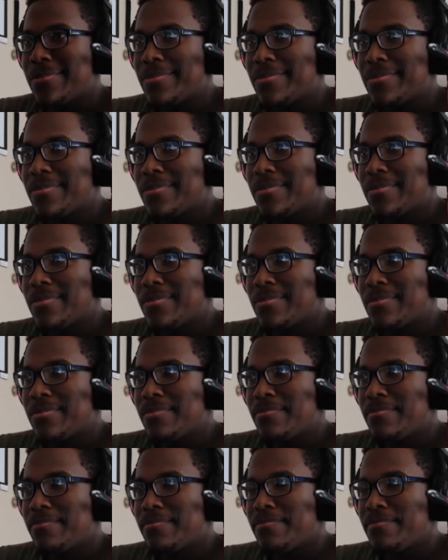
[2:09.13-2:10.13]

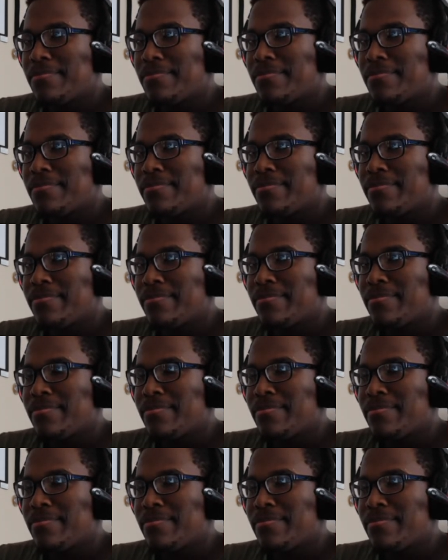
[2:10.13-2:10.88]
(no one is talking)